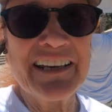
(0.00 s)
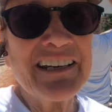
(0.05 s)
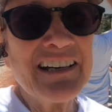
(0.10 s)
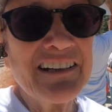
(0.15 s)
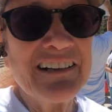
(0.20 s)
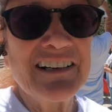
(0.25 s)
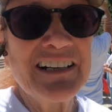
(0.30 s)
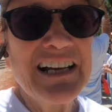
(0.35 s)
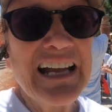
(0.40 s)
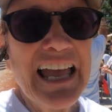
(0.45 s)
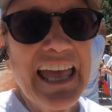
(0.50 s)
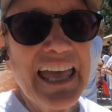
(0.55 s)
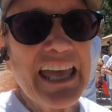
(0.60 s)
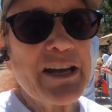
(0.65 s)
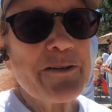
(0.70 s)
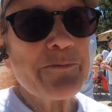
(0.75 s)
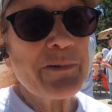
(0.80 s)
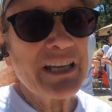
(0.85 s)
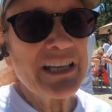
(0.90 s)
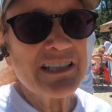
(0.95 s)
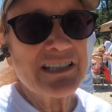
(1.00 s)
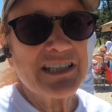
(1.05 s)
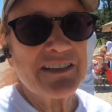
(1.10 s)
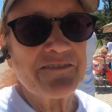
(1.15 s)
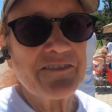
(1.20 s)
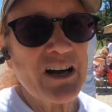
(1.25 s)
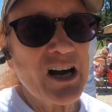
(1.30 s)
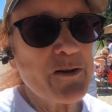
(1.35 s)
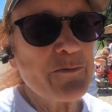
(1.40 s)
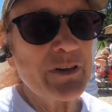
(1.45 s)
It means if
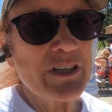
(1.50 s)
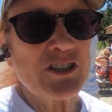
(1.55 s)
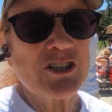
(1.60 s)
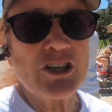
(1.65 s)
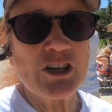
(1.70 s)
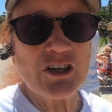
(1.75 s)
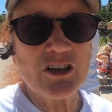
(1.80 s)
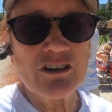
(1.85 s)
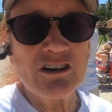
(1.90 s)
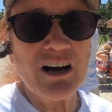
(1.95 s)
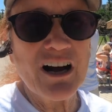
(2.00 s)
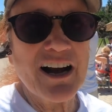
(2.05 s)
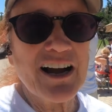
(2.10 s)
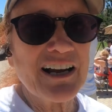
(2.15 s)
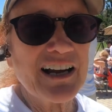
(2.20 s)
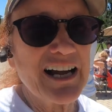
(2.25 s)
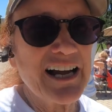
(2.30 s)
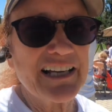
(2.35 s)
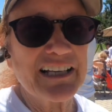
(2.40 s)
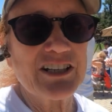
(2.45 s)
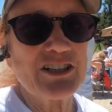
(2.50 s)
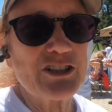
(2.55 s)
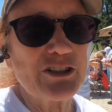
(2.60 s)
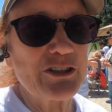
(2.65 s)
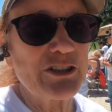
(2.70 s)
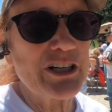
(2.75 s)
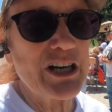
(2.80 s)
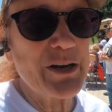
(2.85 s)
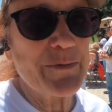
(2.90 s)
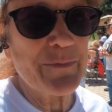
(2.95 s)
I'm in Turlock, I can
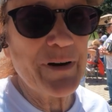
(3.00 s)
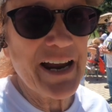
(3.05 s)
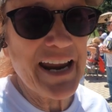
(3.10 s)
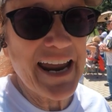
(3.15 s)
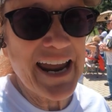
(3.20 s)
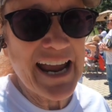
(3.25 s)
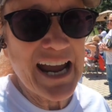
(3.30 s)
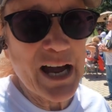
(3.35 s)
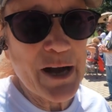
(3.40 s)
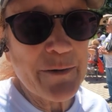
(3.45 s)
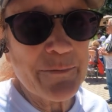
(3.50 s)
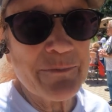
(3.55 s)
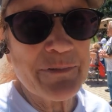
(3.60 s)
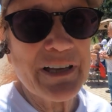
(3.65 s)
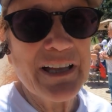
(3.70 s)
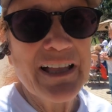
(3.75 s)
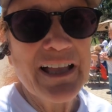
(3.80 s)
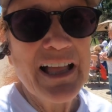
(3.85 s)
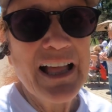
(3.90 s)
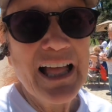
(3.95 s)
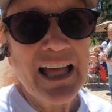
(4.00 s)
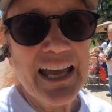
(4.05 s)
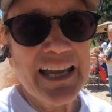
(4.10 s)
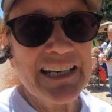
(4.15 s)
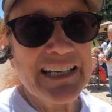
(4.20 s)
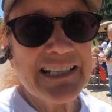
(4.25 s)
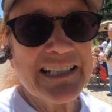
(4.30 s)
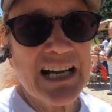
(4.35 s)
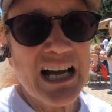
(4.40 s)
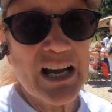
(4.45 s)
turn on my app
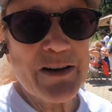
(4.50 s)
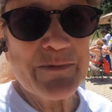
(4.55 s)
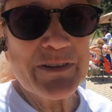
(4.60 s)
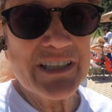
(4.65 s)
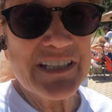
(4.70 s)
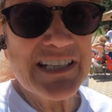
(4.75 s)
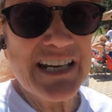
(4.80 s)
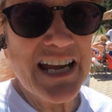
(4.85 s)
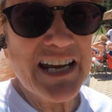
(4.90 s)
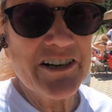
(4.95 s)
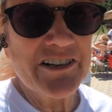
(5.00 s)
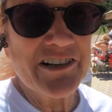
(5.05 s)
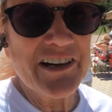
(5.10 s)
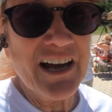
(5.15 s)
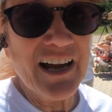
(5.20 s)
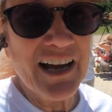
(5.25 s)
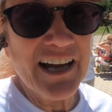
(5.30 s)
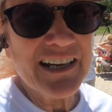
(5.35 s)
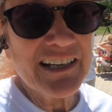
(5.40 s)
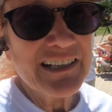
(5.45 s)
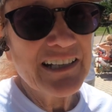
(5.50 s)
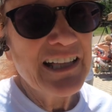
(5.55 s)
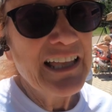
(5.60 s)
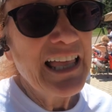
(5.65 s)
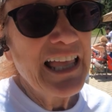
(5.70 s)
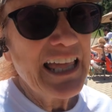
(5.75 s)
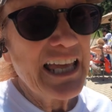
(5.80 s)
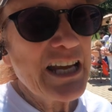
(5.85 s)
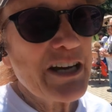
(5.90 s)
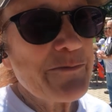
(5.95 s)
any time of the day or night.
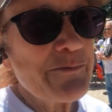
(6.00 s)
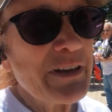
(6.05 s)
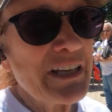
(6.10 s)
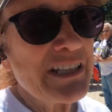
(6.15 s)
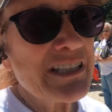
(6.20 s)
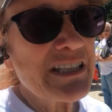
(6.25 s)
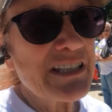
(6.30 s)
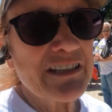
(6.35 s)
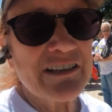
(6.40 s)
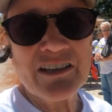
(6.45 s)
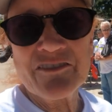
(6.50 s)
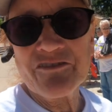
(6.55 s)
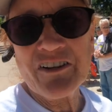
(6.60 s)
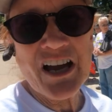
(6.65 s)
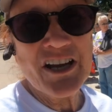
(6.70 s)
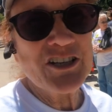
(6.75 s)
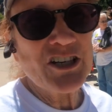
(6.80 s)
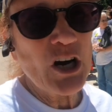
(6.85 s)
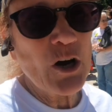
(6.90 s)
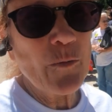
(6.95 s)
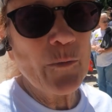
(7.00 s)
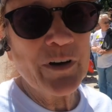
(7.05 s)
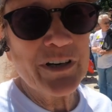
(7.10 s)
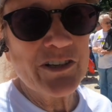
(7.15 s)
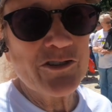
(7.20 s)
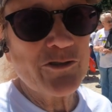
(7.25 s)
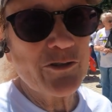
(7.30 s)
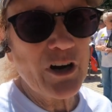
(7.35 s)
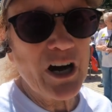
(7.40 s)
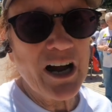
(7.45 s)
It means if I don't want
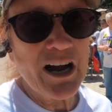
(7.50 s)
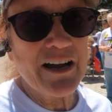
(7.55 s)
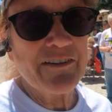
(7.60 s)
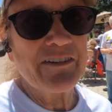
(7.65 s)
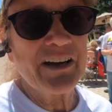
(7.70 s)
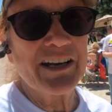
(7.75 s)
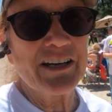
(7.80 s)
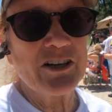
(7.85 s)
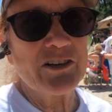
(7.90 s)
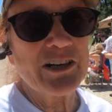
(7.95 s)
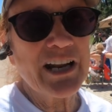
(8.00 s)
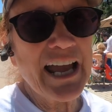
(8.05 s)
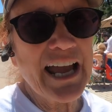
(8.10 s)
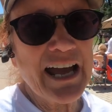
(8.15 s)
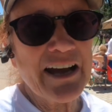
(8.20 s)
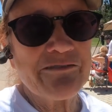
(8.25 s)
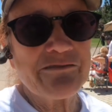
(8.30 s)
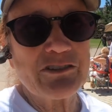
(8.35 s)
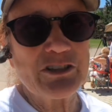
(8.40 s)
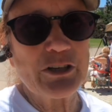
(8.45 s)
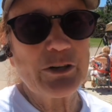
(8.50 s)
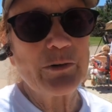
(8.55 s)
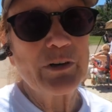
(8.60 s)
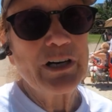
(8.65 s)
to drive, I don't have to.